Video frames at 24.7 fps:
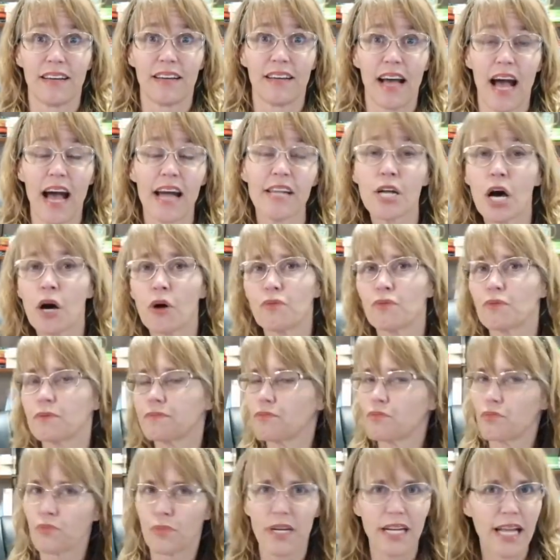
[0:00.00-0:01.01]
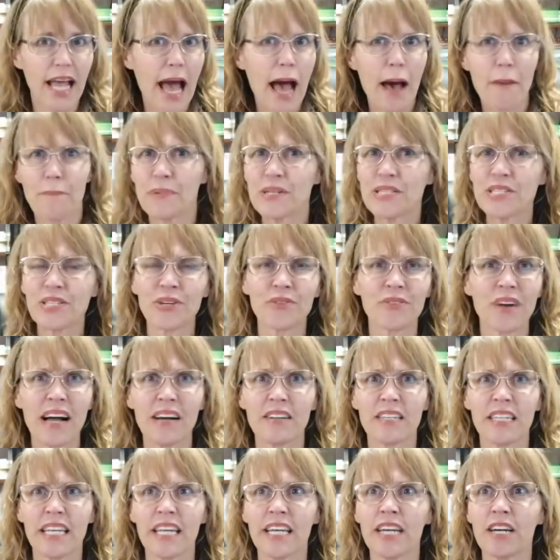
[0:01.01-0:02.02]
I know when it happens
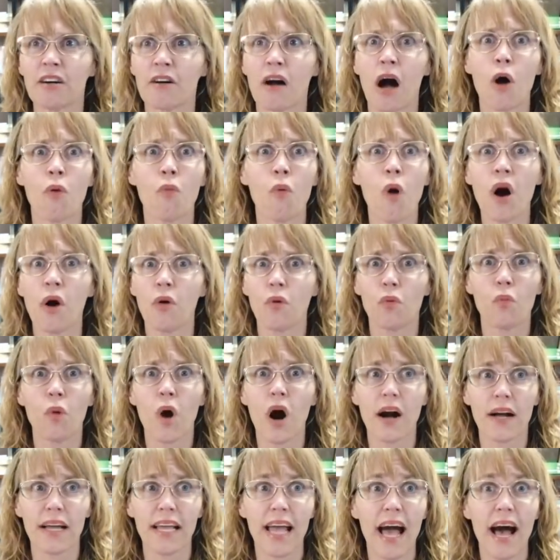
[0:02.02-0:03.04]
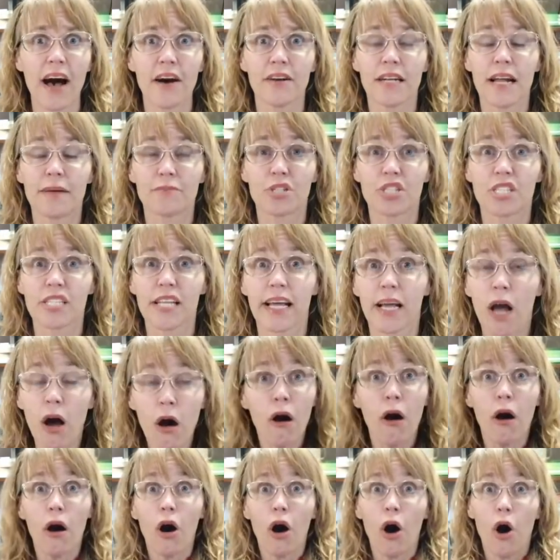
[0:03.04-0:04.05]
around here, I'll w walk out and I'm just like,
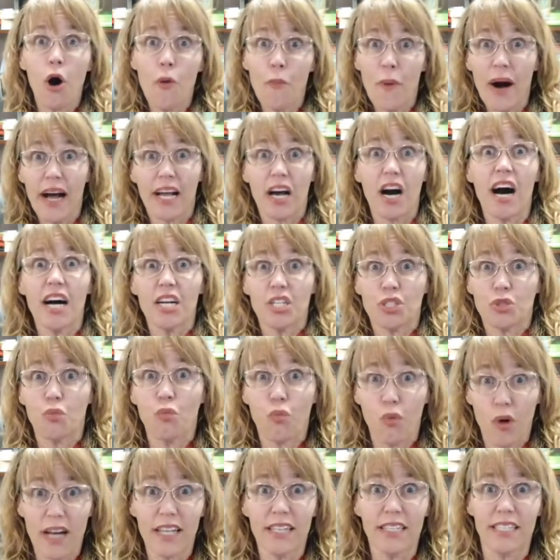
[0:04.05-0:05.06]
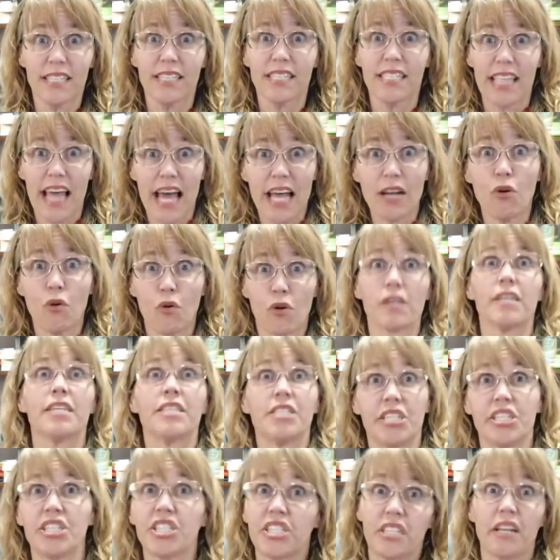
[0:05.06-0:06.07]
oh my gosh, what is that
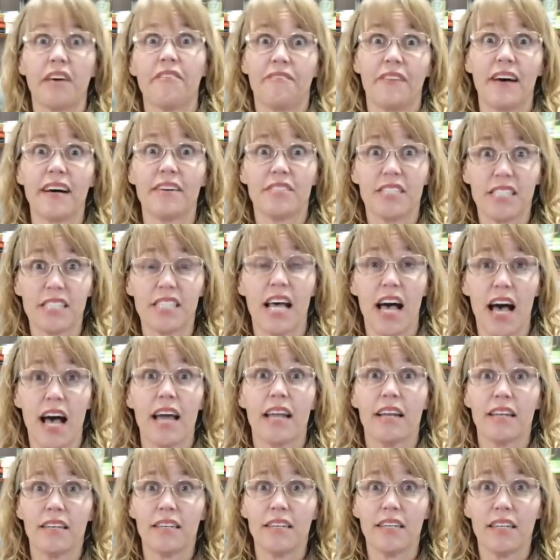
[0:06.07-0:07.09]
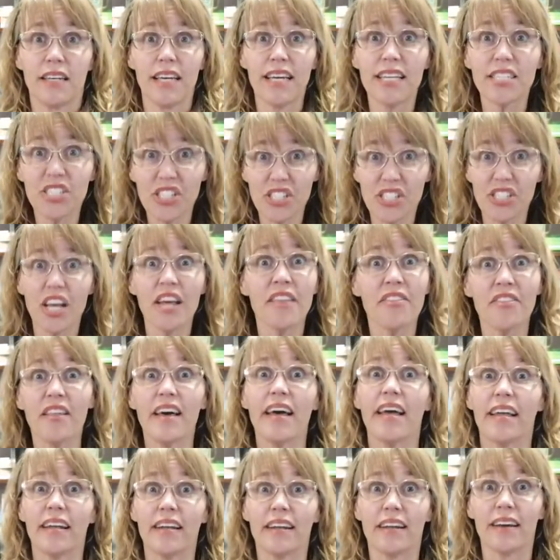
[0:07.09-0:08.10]
orange stuff outside? It's
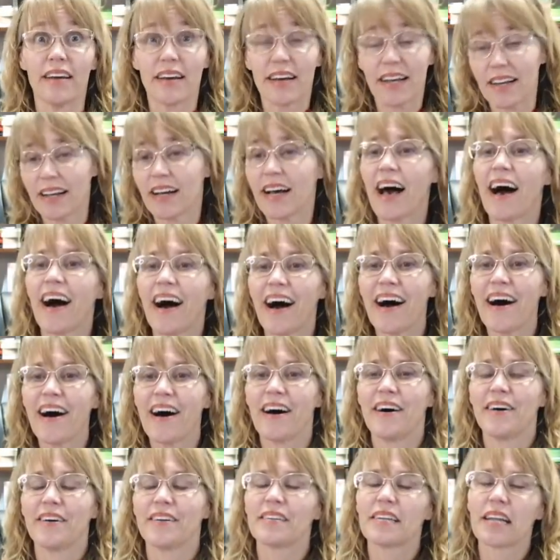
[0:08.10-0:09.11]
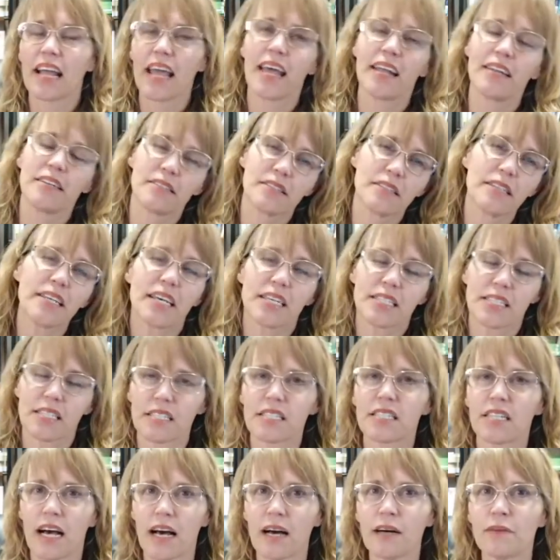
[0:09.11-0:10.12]
sunlight. Uh, and
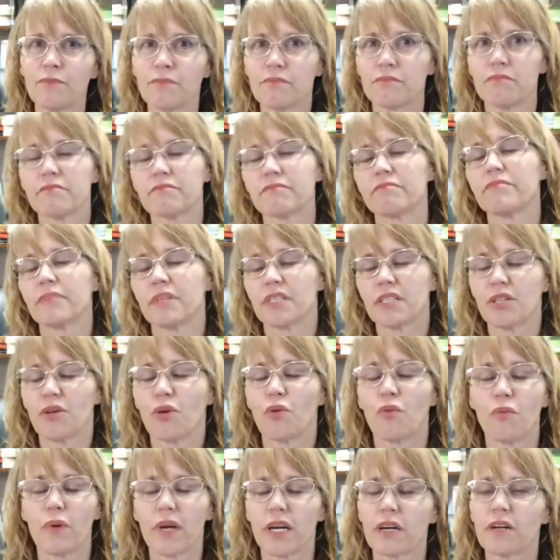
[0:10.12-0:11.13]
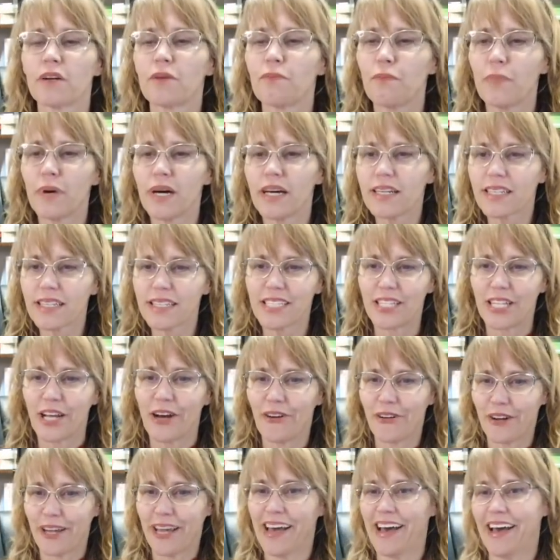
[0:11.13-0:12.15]
yes, I'm a little weird, but it's
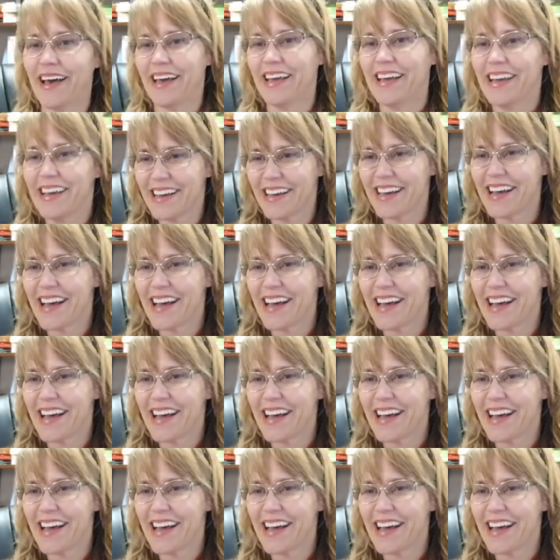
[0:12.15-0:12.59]
okay.